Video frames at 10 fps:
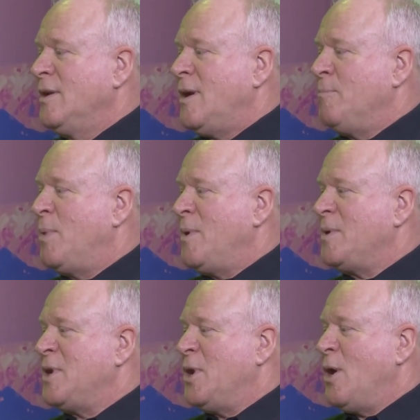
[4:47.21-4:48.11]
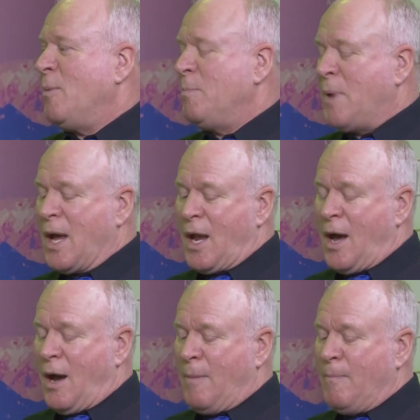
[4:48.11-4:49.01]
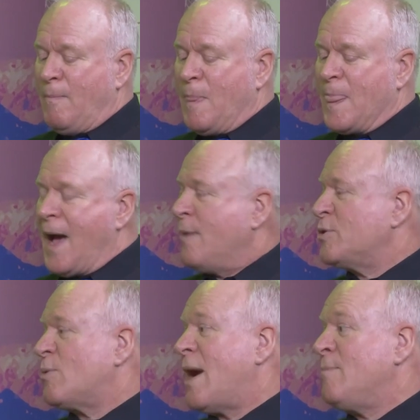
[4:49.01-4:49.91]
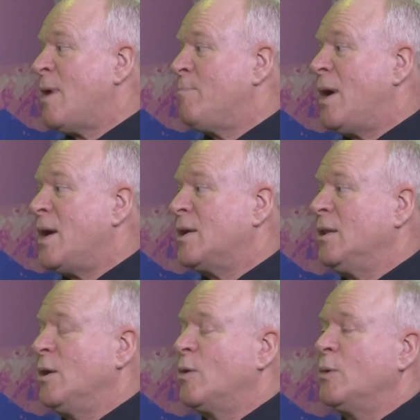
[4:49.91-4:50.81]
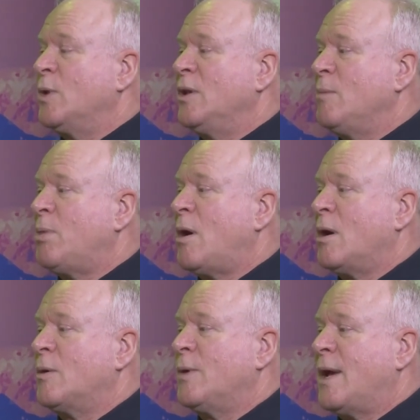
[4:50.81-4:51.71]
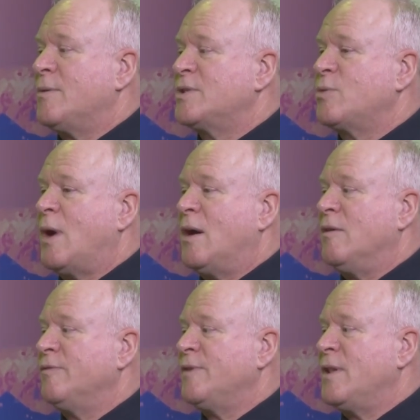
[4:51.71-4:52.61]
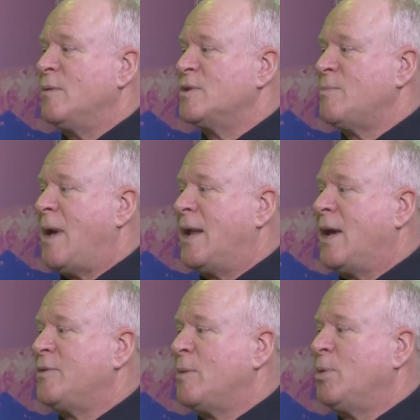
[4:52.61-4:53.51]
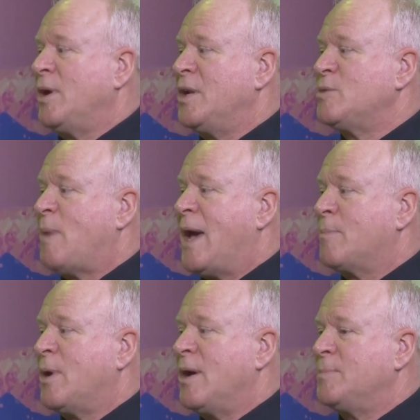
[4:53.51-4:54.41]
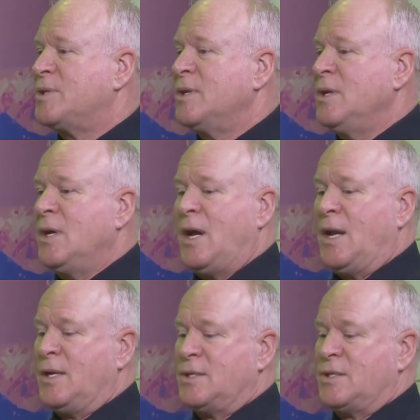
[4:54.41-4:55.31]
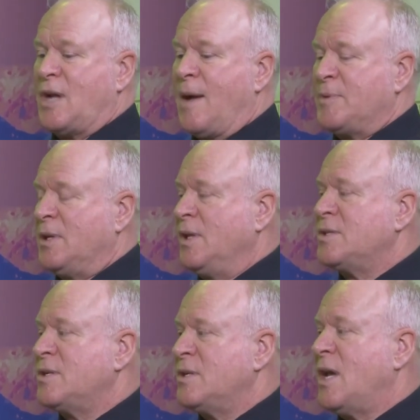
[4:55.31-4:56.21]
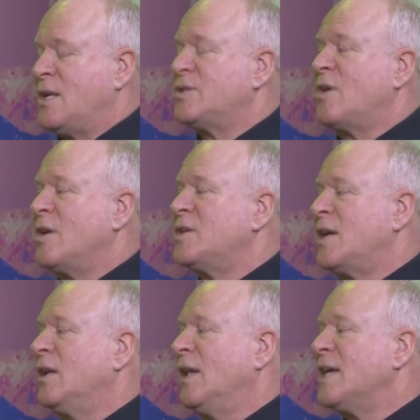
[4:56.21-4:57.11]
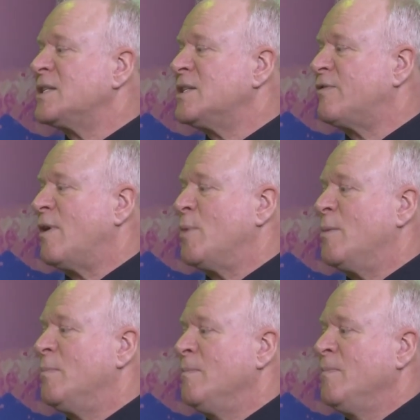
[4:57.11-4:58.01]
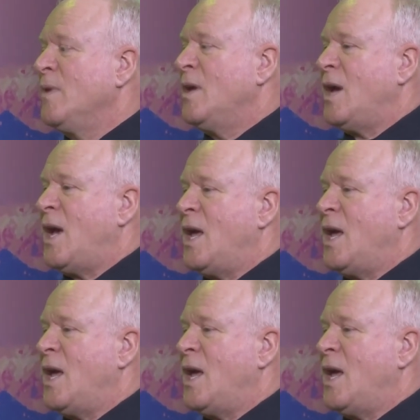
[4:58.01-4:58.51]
Oh. You know, but I was riding my bike at Lower Woodland Park when I was 12, and there was a man out there playing his bagpipes, and I just stopped and listened, and I started taking lessons from him. Mm-hmm.